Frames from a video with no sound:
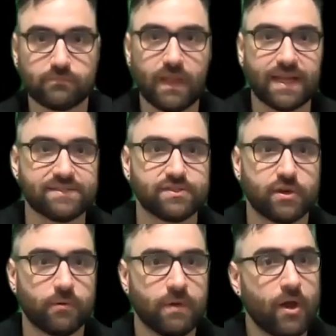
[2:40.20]
And
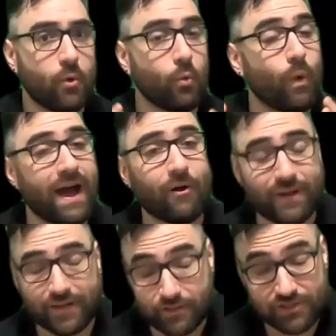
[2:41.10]
so, while
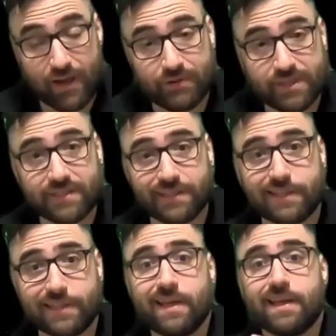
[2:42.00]
inner child
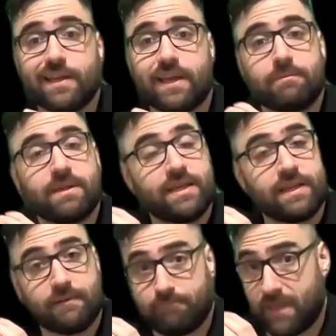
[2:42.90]
healing can
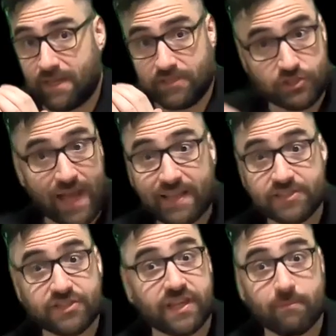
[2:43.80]
be a
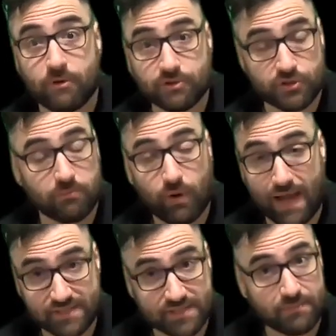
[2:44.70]
challenging and emotional
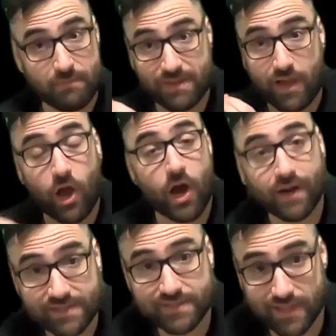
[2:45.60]
process, I'm going to be
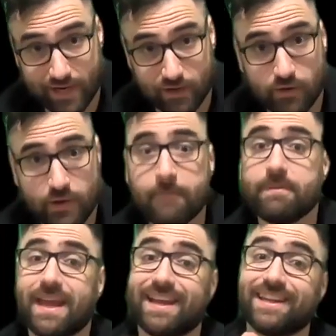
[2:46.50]
honest there,
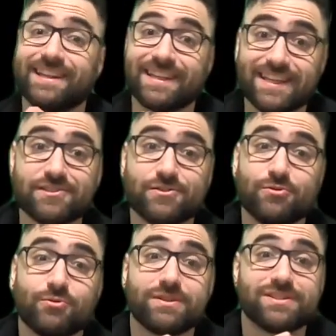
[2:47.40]
it can lead
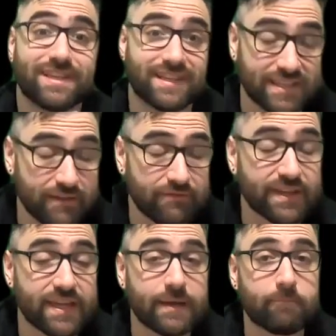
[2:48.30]
to
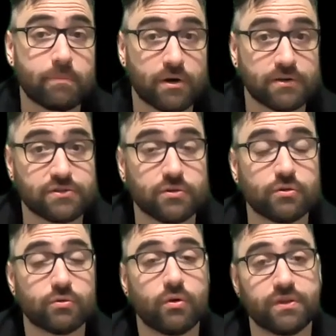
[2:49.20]
significant personal
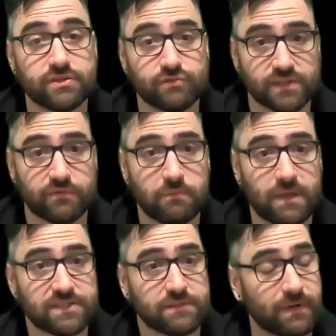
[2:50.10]
growth and
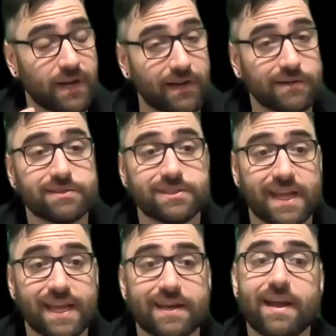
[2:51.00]
transformation. But
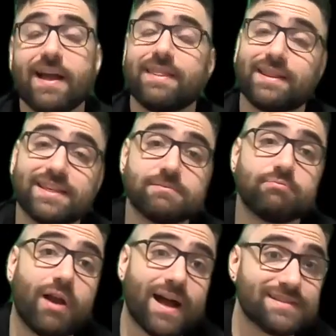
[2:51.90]
understand that this
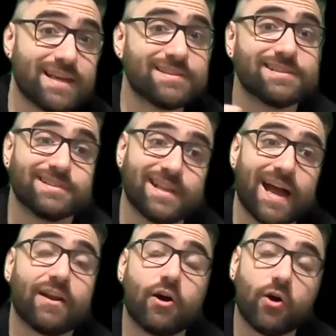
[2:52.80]
process is
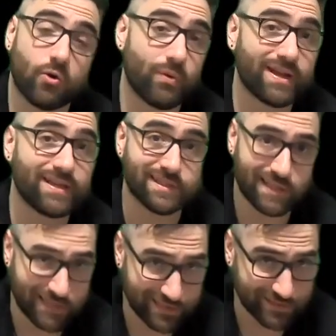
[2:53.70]
not always
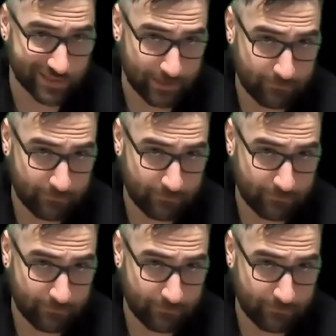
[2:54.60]
easy.